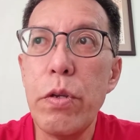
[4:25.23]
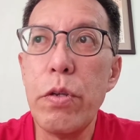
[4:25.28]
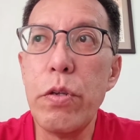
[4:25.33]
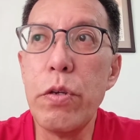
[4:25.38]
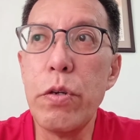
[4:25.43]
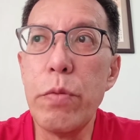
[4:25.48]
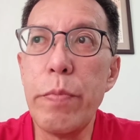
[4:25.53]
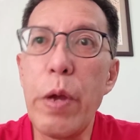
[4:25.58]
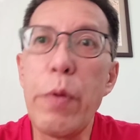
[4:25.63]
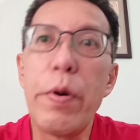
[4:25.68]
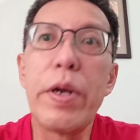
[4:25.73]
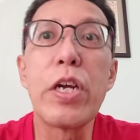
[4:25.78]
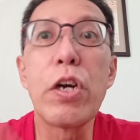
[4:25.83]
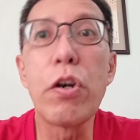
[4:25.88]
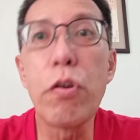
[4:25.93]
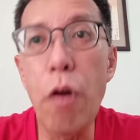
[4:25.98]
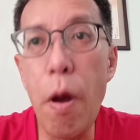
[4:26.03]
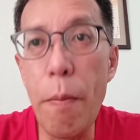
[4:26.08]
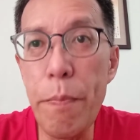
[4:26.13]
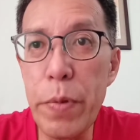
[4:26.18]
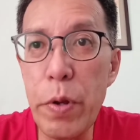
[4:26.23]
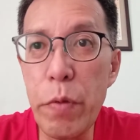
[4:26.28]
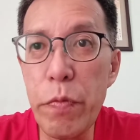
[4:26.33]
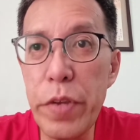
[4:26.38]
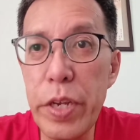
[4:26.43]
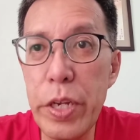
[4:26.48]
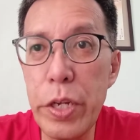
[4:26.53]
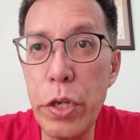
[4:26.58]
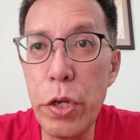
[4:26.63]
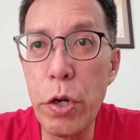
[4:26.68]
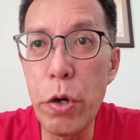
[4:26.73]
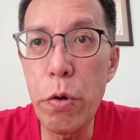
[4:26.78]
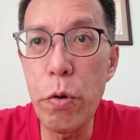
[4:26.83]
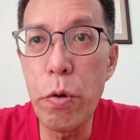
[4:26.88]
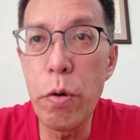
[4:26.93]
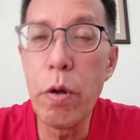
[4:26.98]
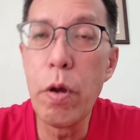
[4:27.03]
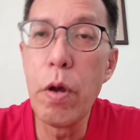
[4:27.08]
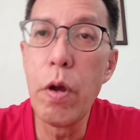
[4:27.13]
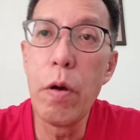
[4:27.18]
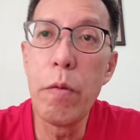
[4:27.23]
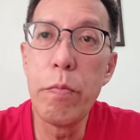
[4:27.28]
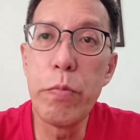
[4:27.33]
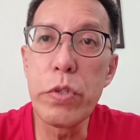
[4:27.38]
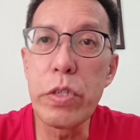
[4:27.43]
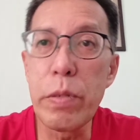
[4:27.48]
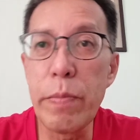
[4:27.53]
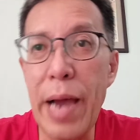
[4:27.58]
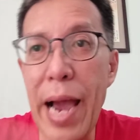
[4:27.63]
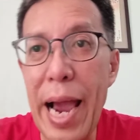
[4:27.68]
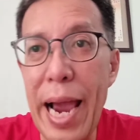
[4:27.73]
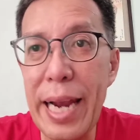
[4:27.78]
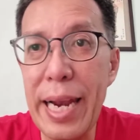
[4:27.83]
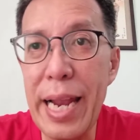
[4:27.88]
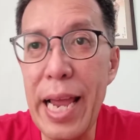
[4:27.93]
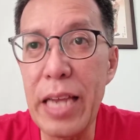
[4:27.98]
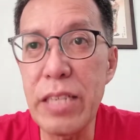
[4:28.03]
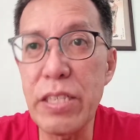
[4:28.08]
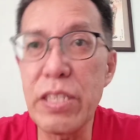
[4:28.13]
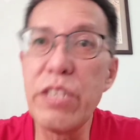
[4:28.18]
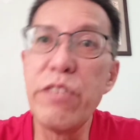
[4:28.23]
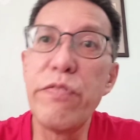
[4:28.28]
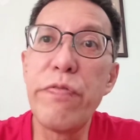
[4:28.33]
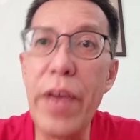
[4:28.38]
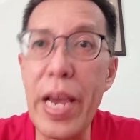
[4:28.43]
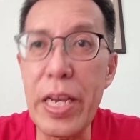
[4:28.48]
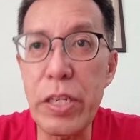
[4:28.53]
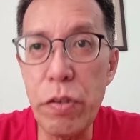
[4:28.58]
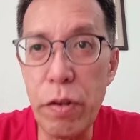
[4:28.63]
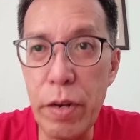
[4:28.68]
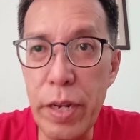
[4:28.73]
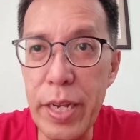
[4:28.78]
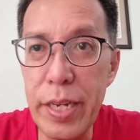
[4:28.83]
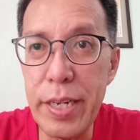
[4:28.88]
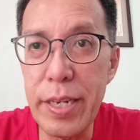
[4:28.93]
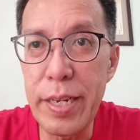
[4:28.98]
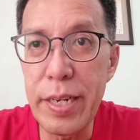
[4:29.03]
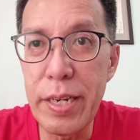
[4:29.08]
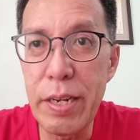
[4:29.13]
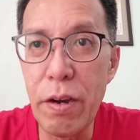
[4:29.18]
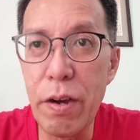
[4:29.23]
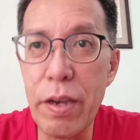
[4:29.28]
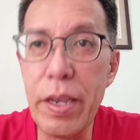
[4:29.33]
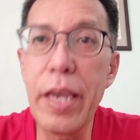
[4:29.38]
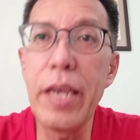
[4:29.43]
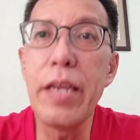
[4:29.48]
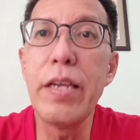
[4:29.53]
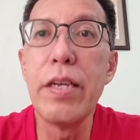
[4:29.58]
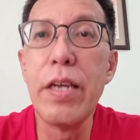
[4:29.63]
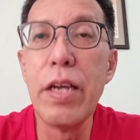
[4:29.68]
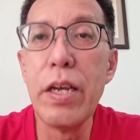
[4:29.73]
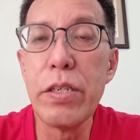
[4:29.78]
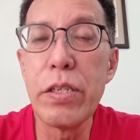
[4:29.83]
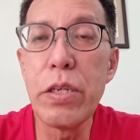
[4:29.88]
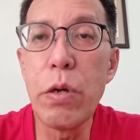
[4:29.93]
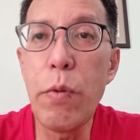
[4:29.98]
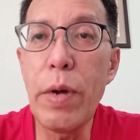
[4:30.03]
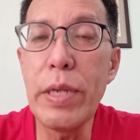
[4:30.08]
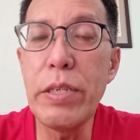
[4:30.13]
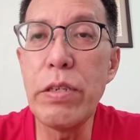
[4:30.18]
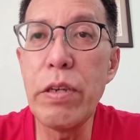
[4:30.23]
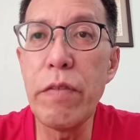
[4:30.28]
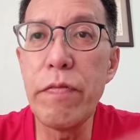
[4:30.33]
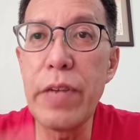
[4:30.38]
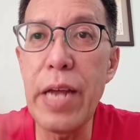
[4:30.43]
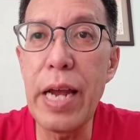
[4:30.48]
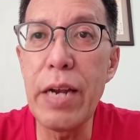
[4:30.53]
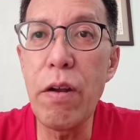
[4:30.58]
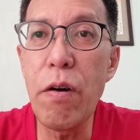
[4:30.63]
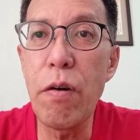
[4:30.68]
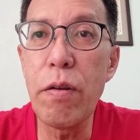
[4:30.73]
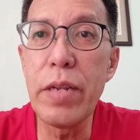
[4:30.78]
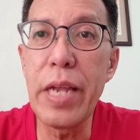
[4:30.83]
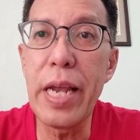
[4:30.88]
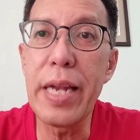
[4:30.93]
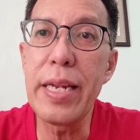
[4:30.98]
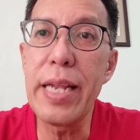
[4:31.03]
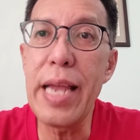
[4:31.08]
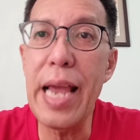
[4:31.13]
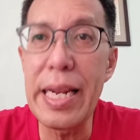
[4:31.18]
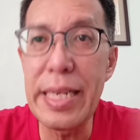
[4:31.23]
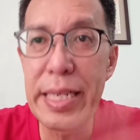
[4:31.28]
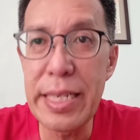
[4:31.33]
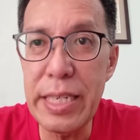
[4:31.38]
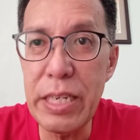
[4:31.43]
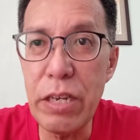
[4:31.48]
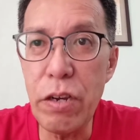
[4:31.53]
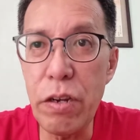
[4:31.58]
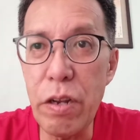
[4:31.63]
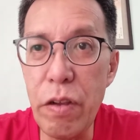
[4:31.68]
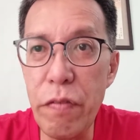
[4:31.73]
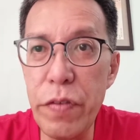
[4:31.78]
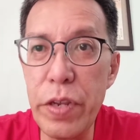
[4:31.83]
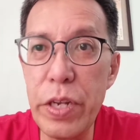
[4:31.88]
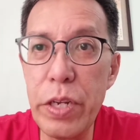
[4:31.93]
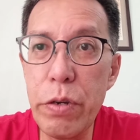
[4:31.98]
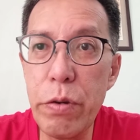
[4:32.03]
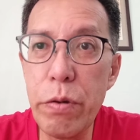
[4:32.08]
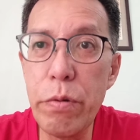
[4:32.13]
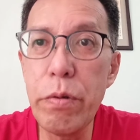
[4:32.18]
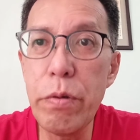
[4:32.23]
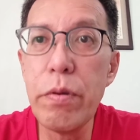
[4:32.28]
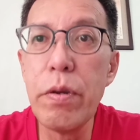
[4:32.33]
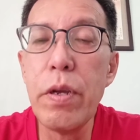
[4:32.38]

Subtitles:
You may want to crop the video, put some highlights, effects on it. Okay, so once you have done all that editing on the video,